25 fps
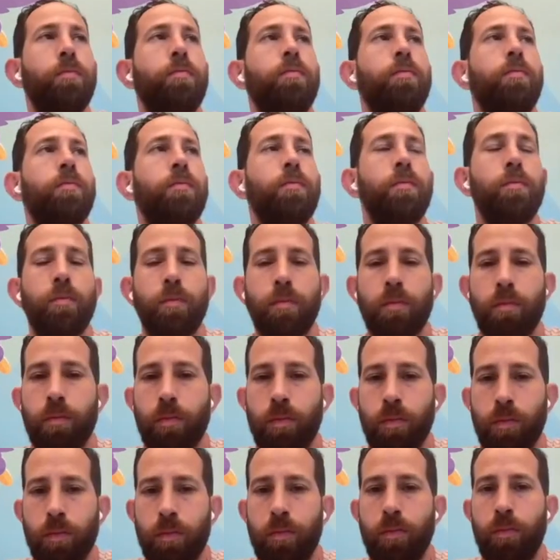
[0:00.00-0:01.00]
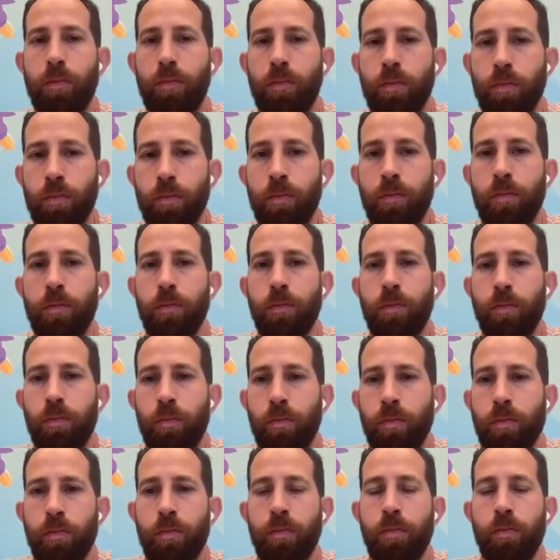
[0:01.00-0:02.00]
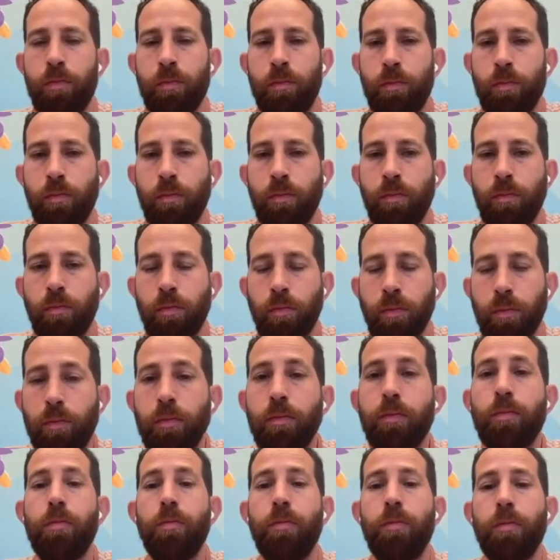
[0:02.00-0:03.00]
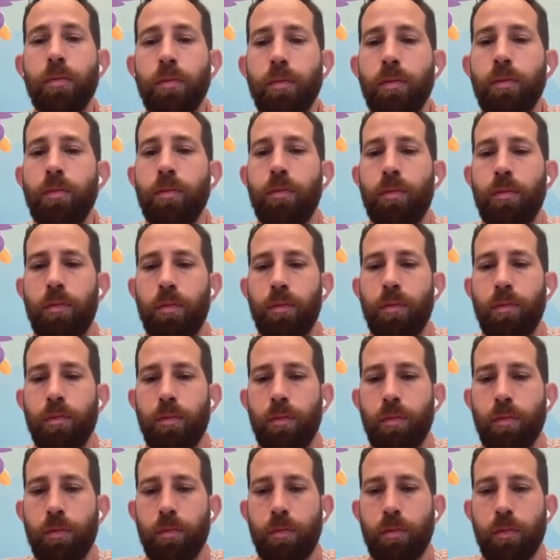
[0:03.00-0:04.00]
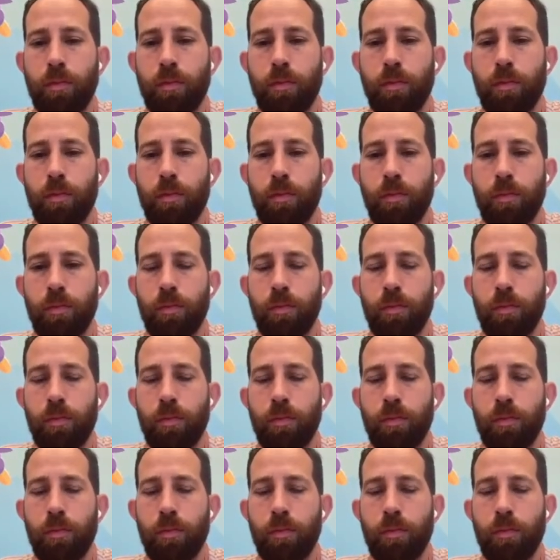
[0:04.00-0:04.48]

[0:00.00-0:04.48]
(not speaking)